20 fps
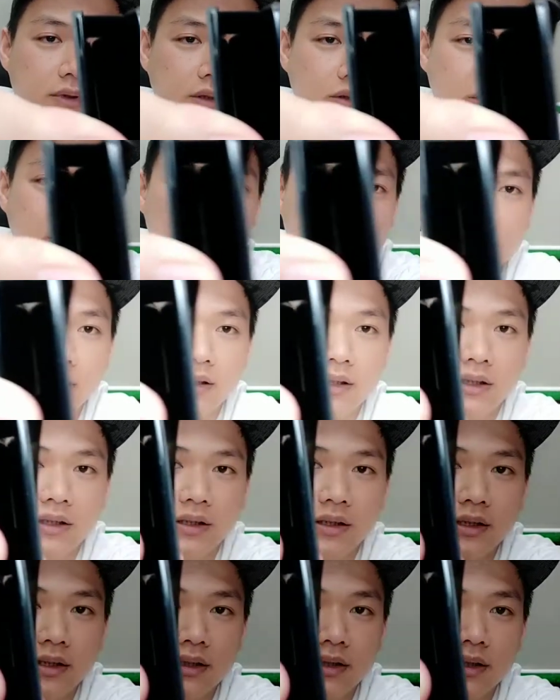can see the
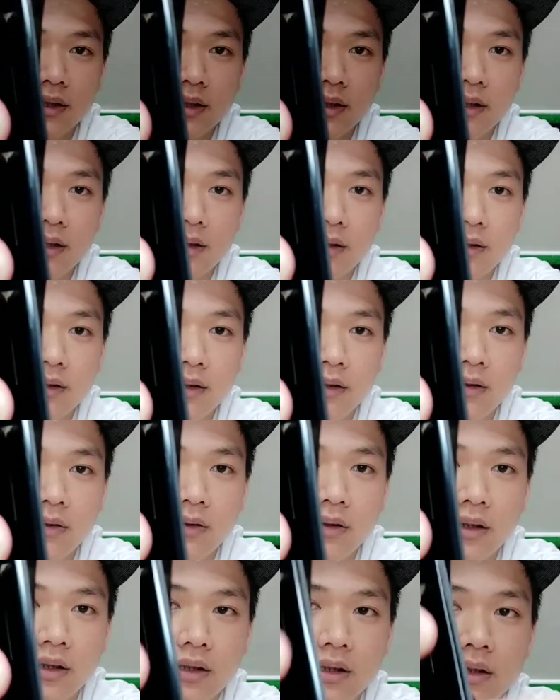inside.
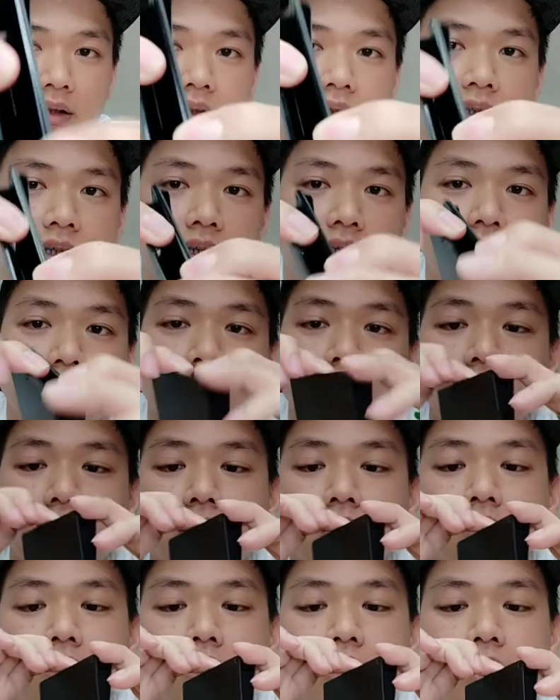Okay,
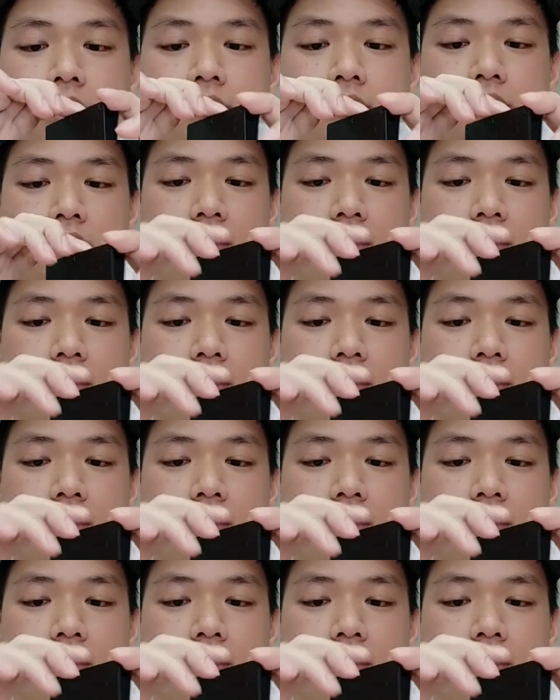it's